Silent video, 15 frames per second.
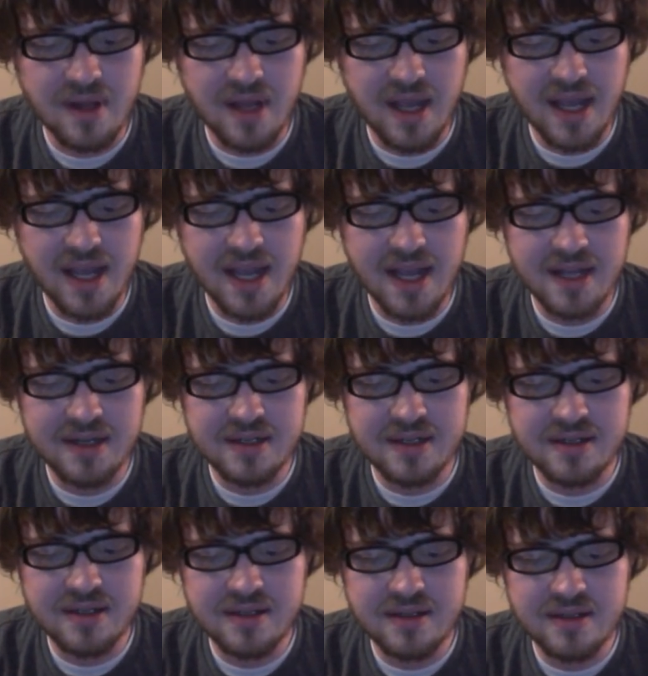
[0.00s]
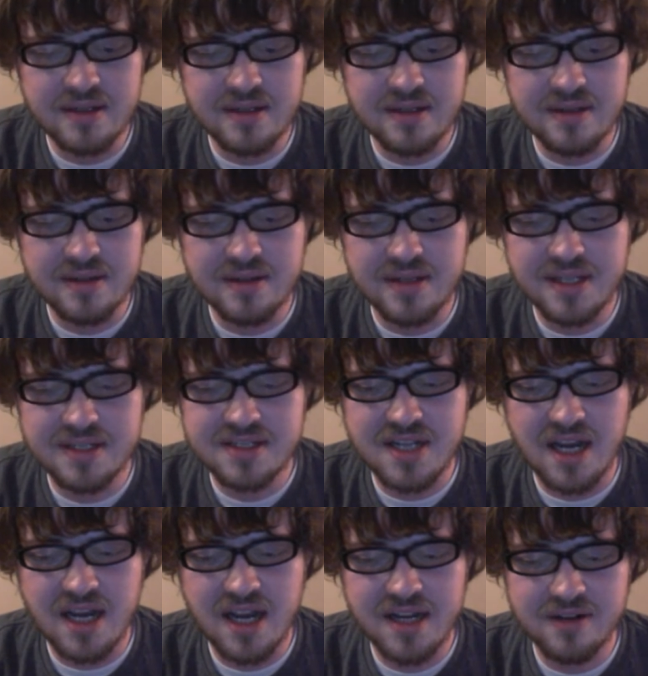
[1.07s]
And he's
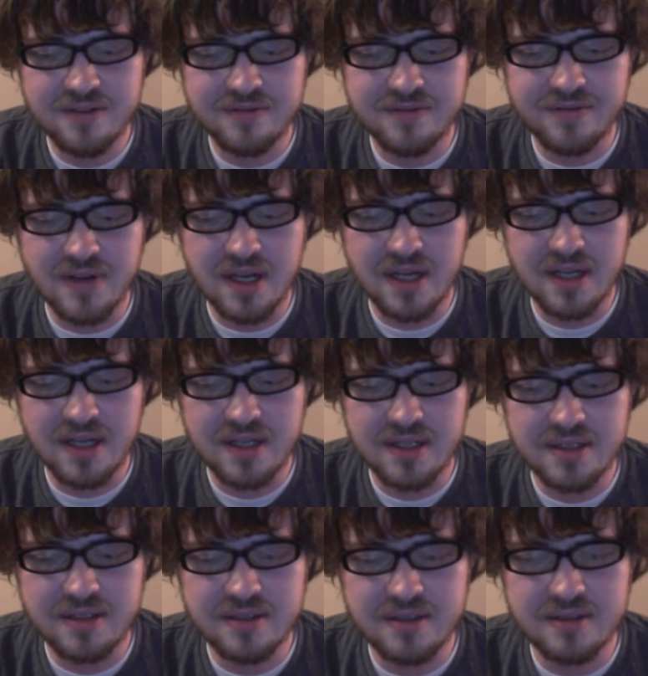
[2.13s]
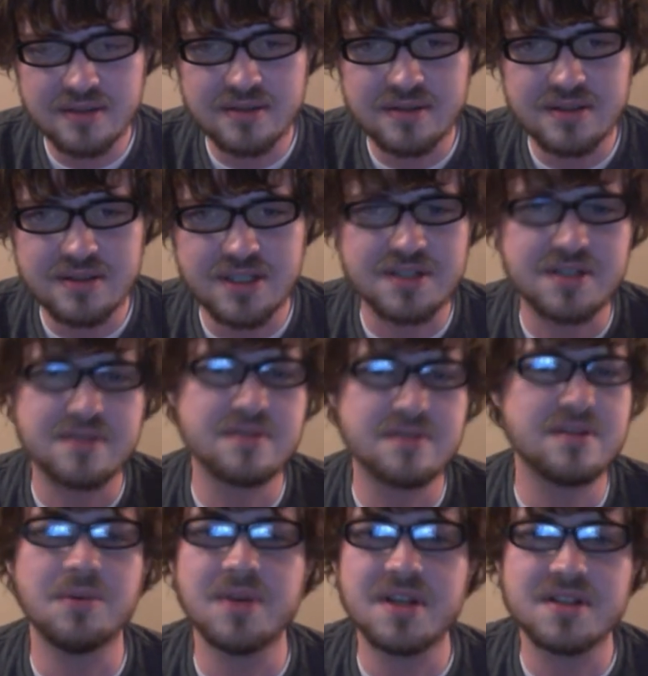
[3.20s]
kind of just
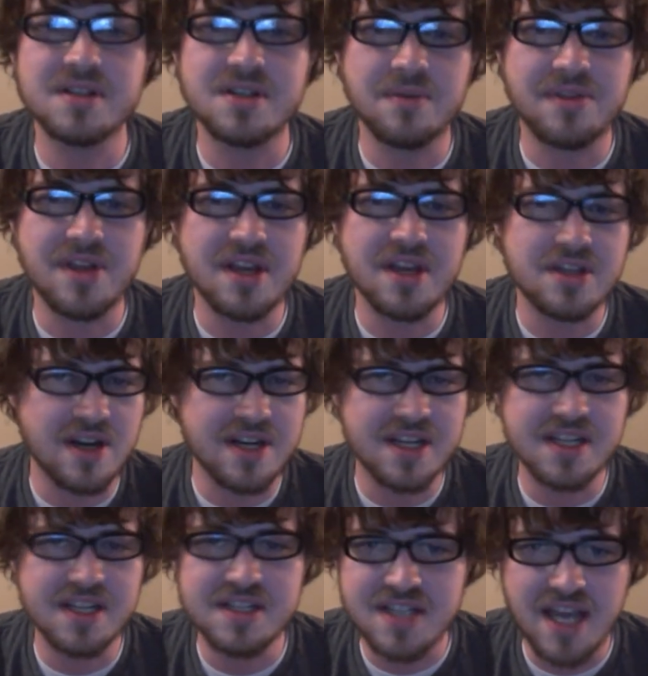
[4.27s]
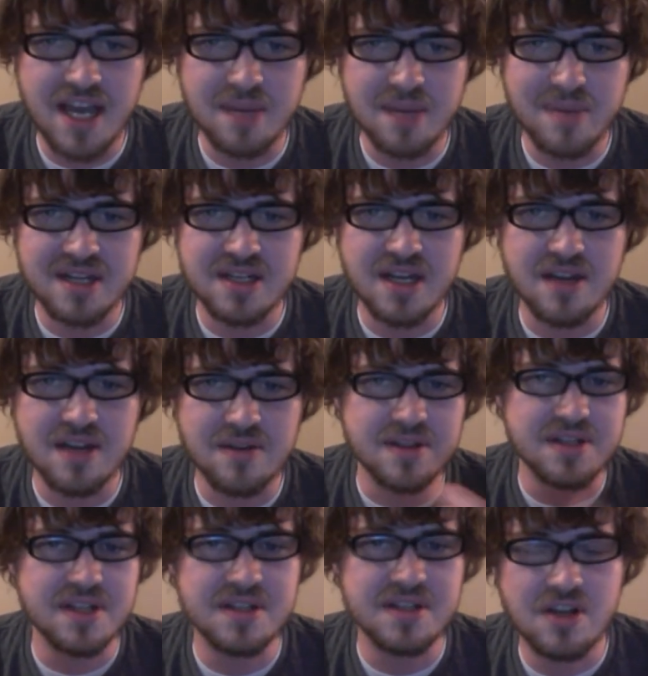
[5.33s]
doing his own thing, trying to get his gang back together.
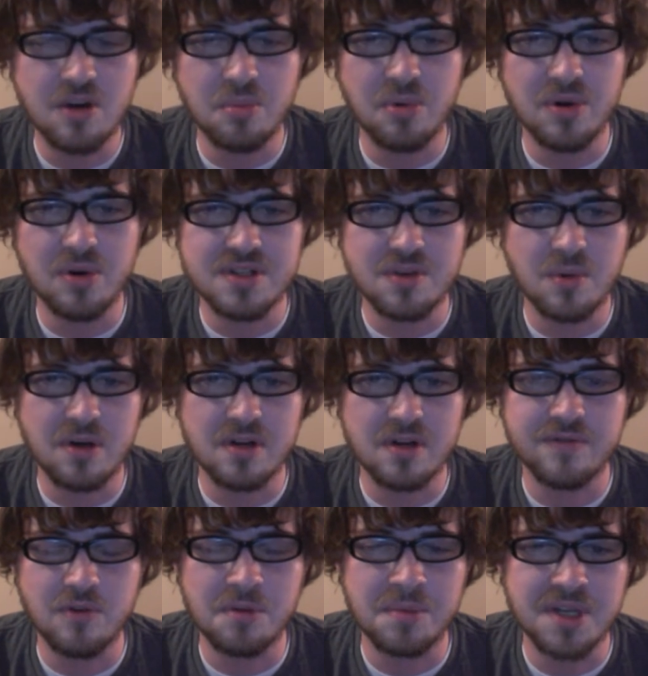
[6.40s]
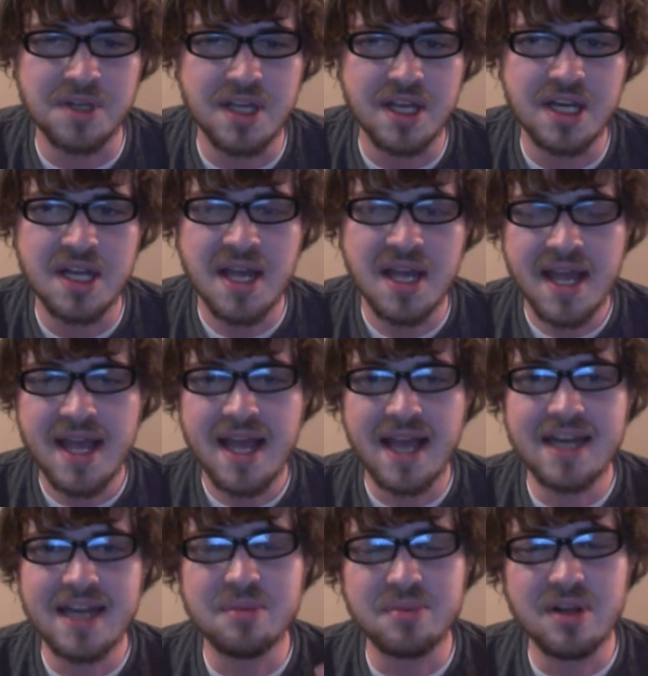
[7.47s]
The Disco Boys are working for him again.
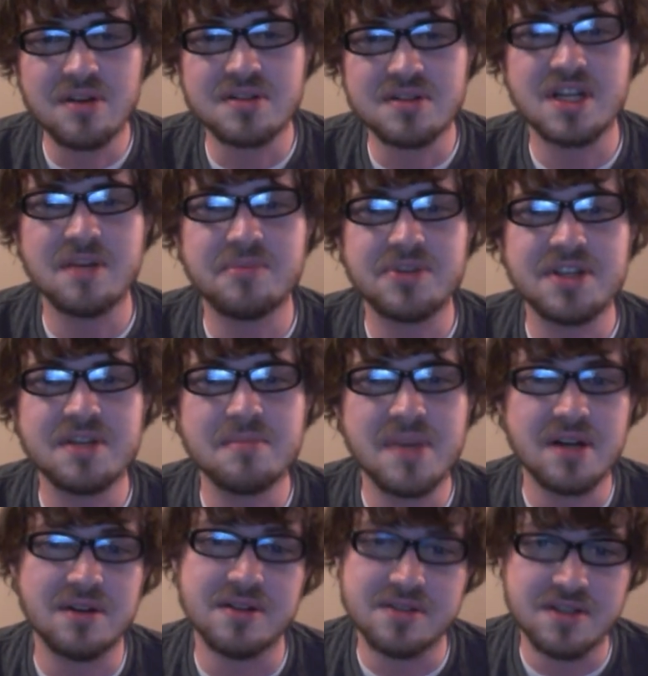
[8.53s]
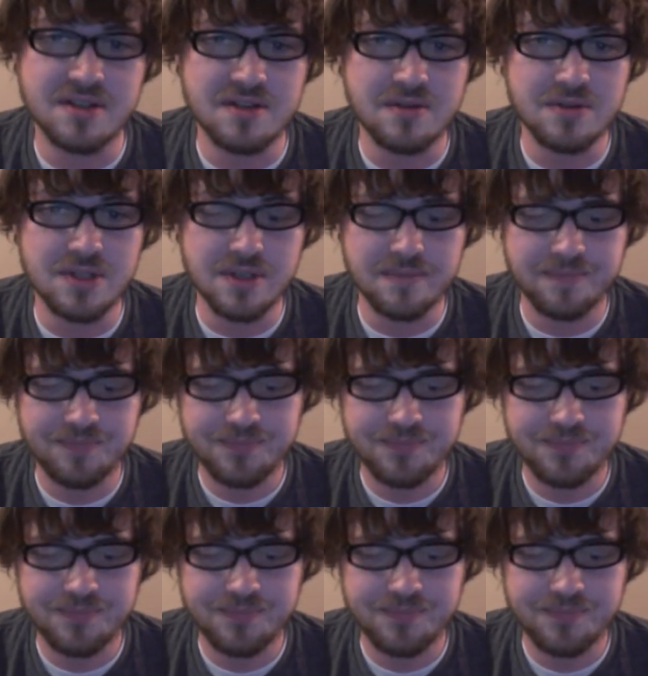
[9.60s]
And he blows up the mental institution.